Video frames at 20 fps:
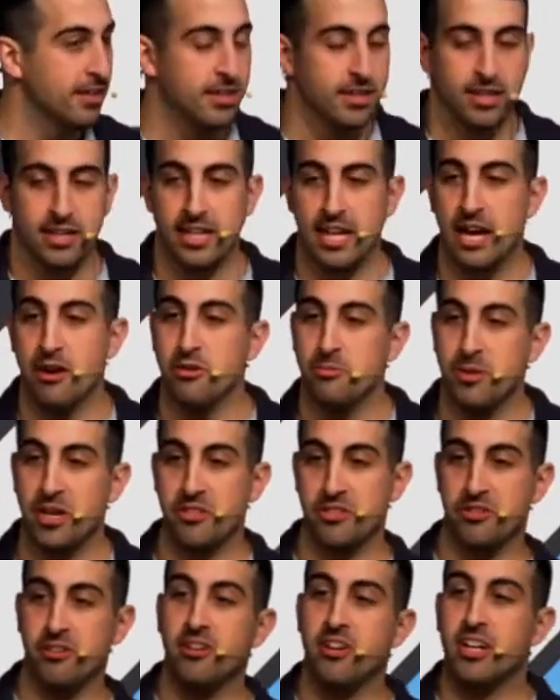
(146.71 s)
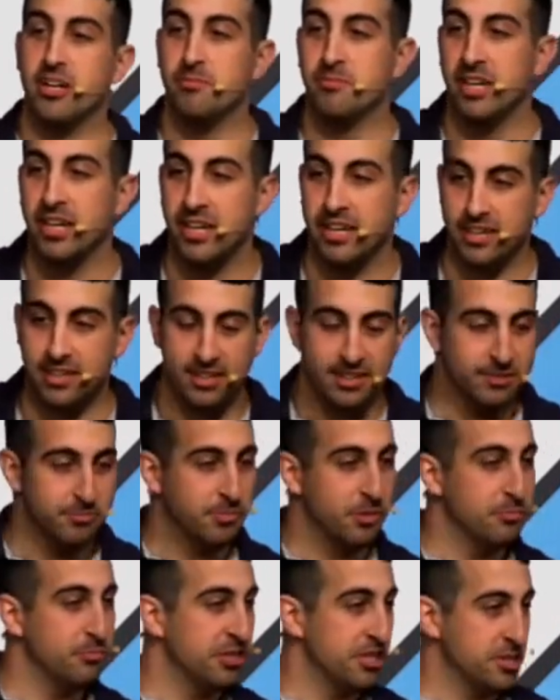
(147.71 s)
Now, with my third, I'm like, eh,
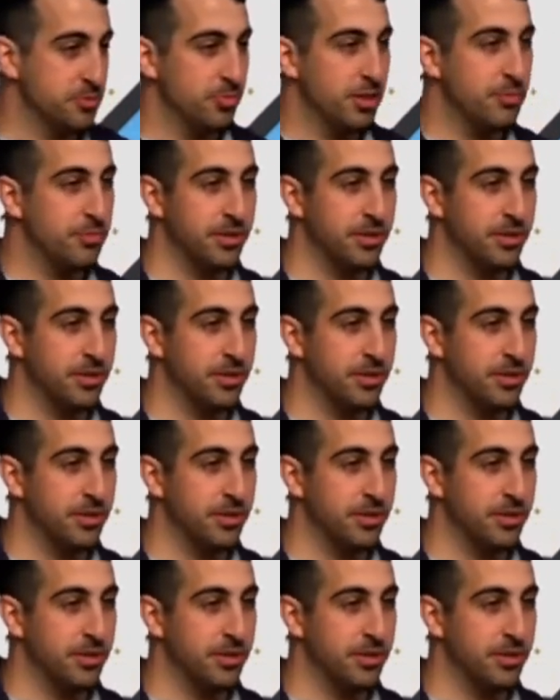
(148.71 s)
Here's Blippi.